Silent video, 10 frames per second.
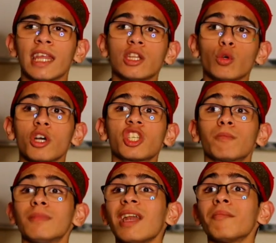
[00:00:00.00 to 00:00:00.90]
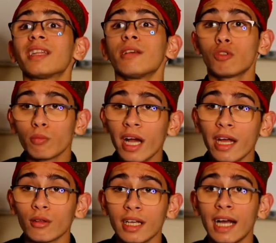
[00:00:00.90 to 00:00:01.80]
that you worship none but Him
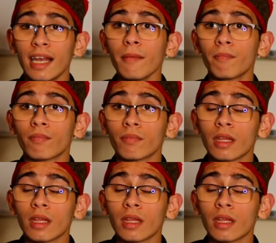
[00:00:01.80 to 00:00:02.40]
subhanahu wa ta'ala,